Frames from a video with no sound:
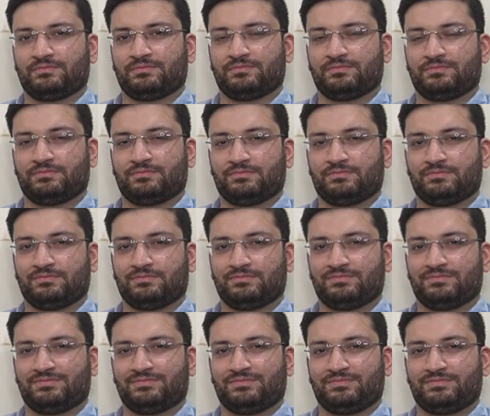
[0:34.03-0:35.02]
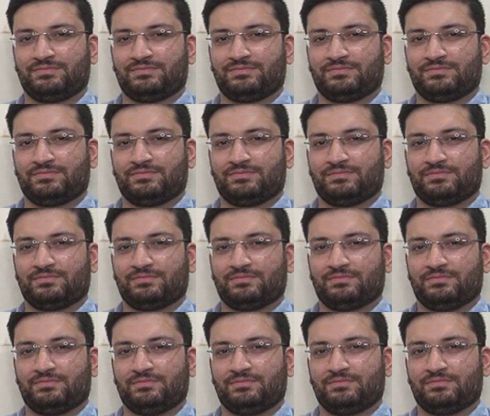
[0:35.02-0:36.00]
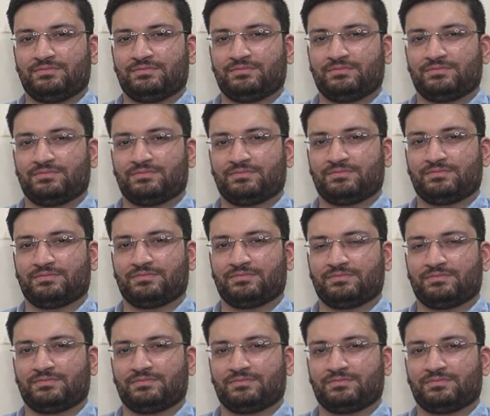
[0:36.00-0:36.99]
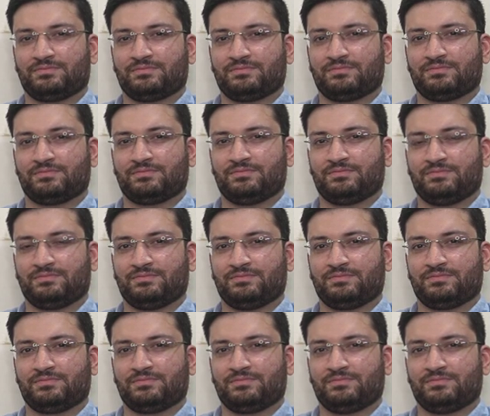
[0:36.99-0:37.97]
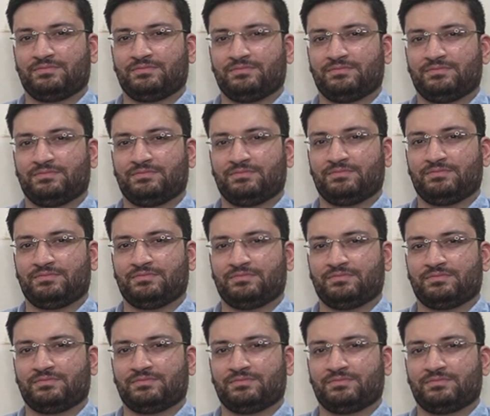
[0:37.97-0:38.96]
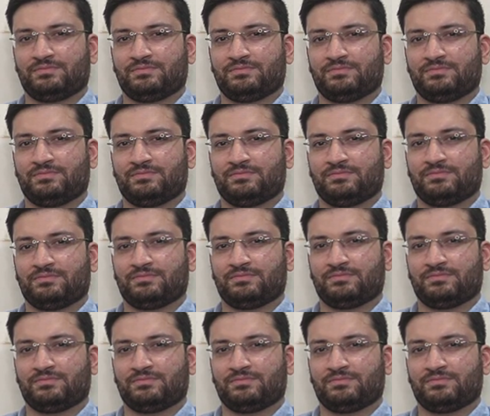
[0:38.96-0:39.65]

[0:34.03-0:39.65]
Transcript: [no speech]